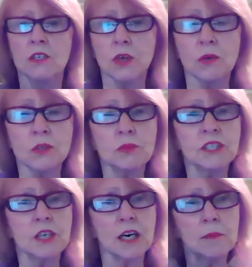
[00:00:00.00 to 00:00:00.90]
So as
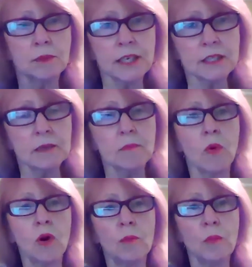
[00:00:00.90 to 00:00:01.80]
we started placing
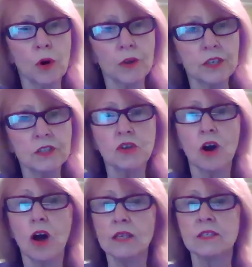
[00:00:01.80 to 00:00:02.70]
more and more of these
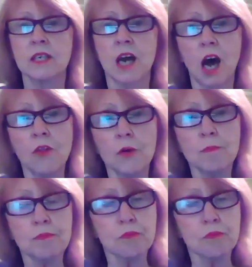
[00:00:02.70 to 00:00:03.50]
dogs and other